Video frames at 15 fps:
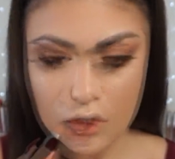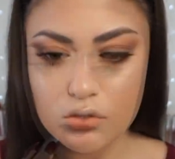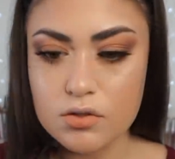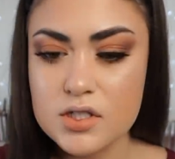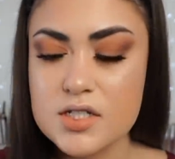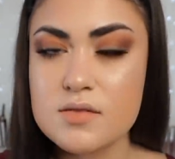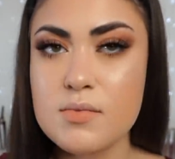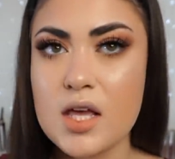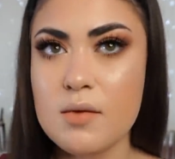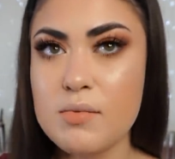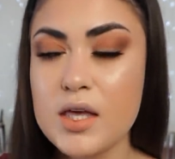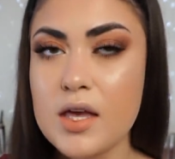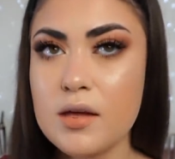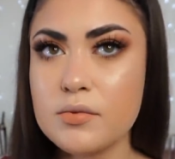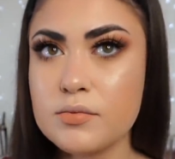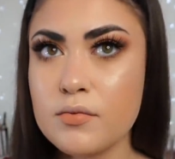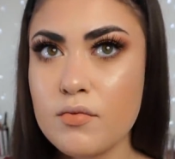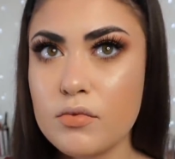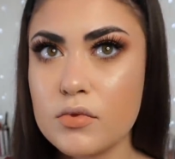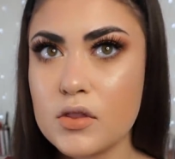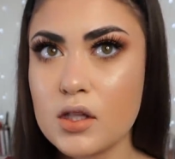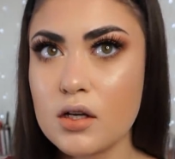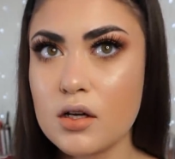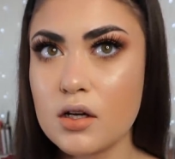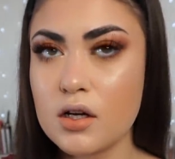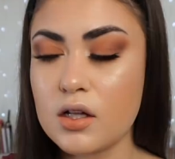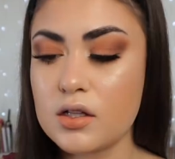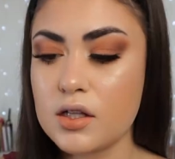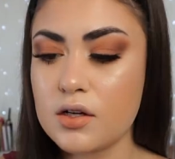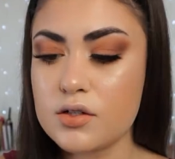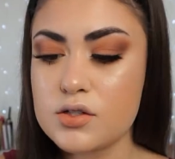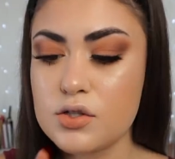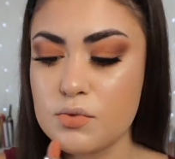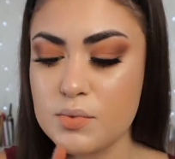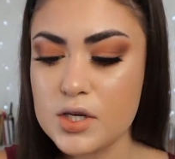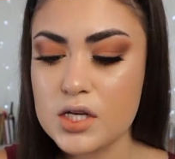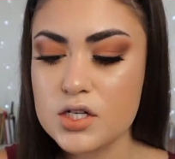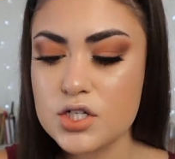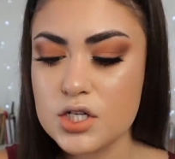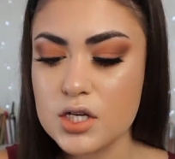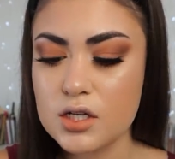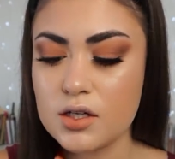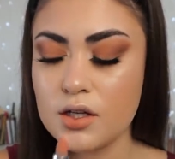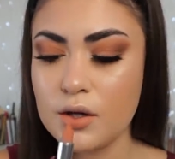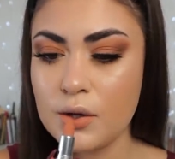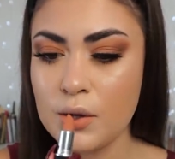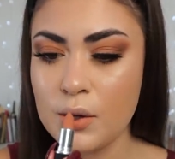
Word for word: Oh, this might be a little too peachy.